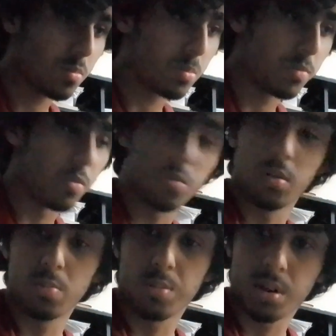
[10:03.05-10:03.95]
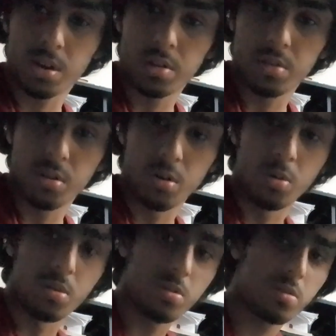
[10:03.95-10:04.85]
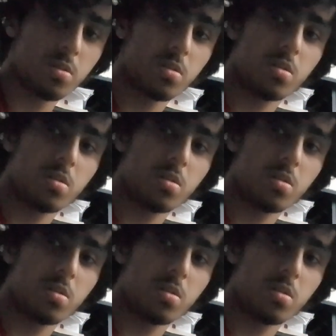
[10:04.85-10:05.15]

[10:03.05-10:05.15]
before going back into the chorus.